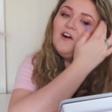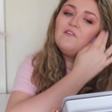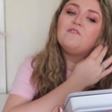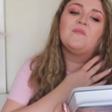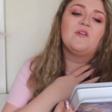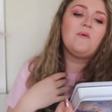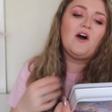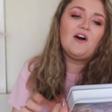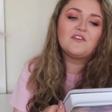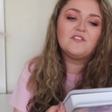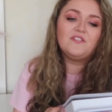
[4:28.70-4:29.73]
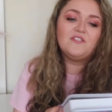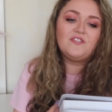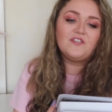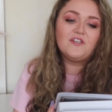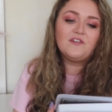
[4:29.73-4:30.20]
got from like the parks and
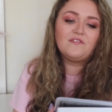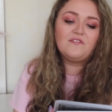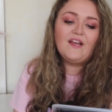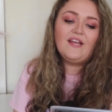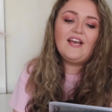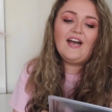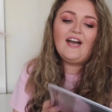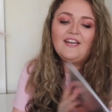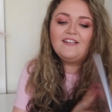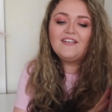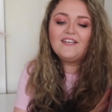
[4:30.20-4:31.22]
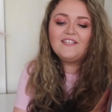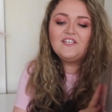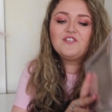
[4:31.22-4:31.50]
stuff, and they